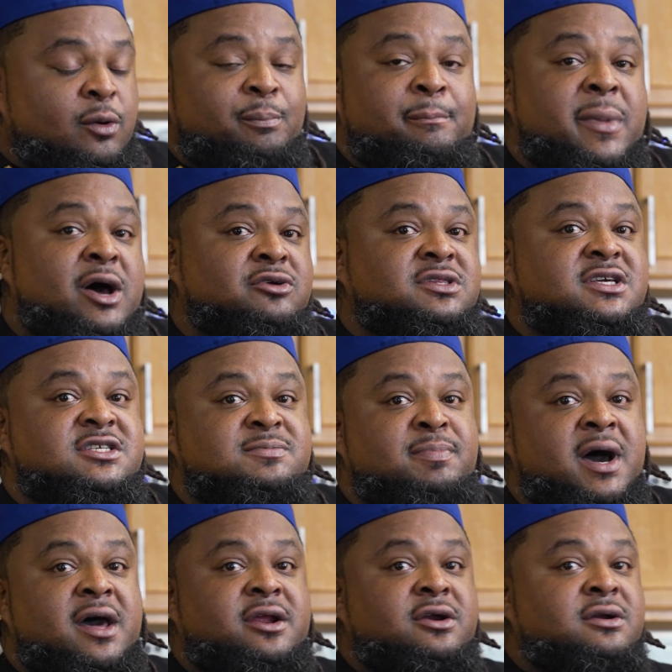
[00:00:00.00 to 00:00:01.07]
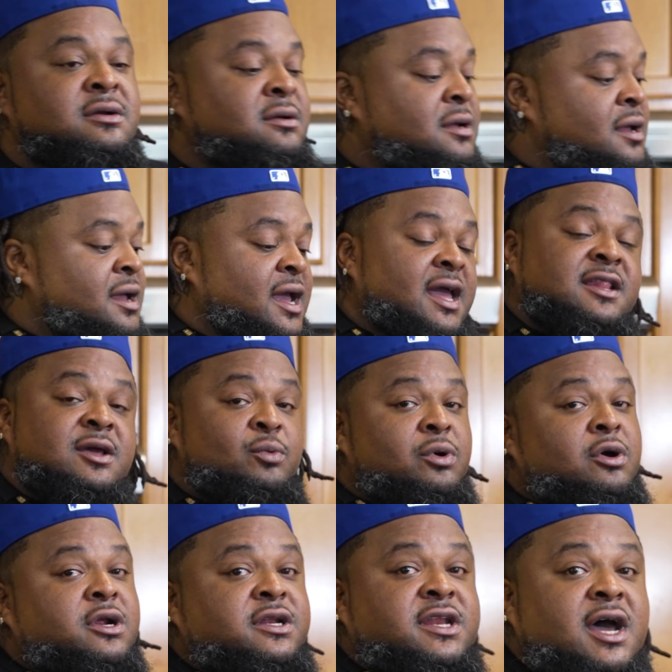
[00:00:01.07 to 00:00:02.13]
melt this butter, and then we're
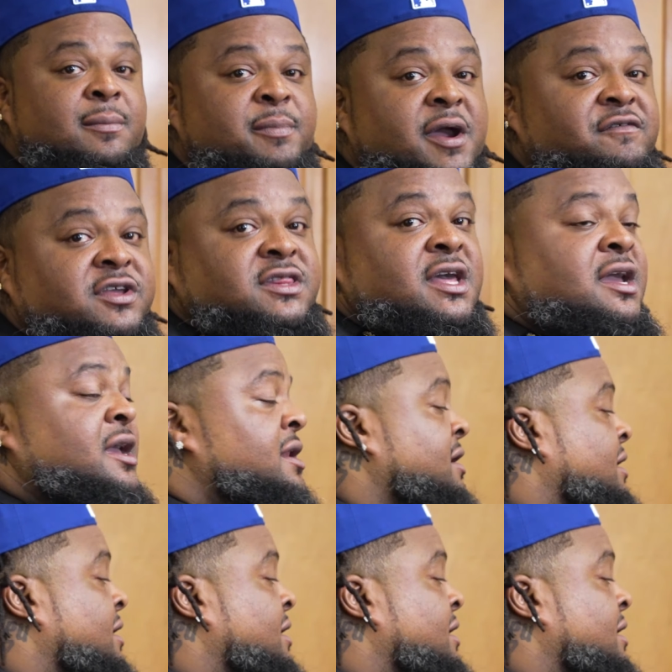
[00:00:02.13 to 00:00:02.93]
gonna dump everything in